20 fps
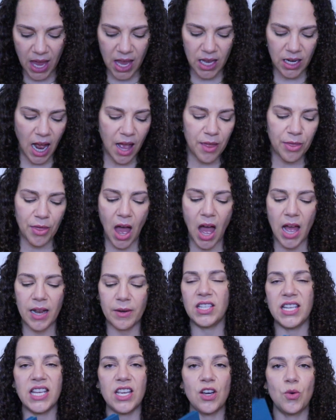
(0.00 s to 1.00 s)
then I
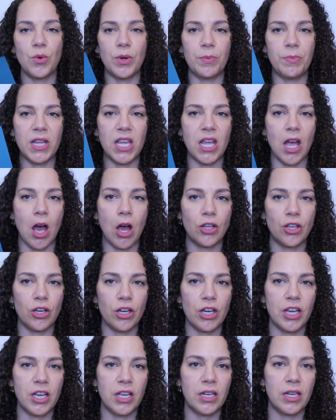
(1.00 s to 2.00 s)
thought teal would be a
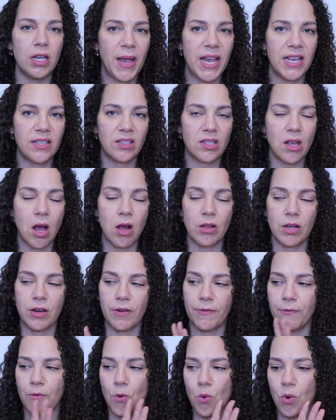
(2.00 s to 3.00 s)
good base
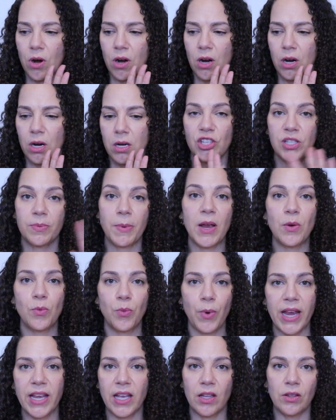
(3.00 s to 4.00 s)
color for just my
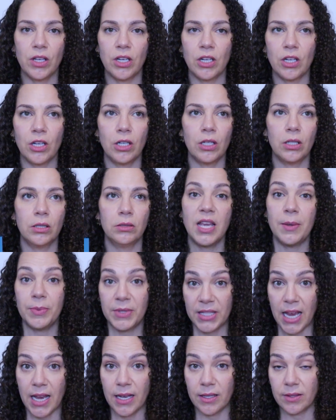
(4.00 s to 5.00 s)
regular
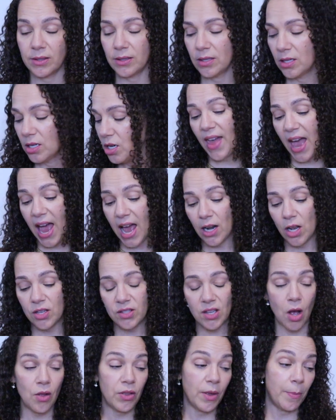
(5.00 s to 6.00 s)
keepsakes. That
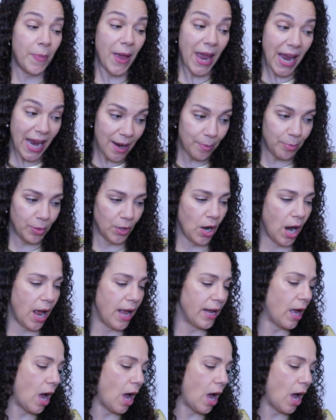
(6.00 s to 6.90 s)
is all the paper I